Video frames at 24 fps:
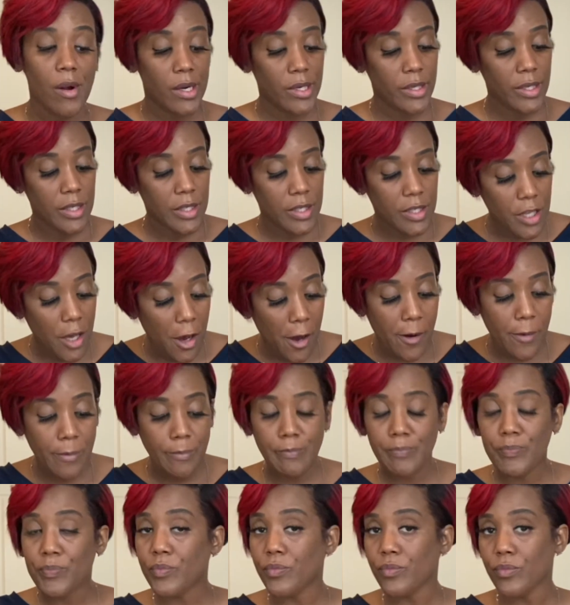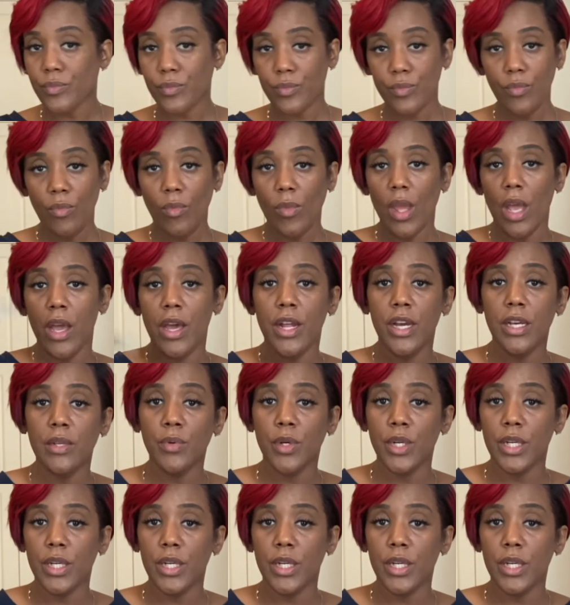So it is what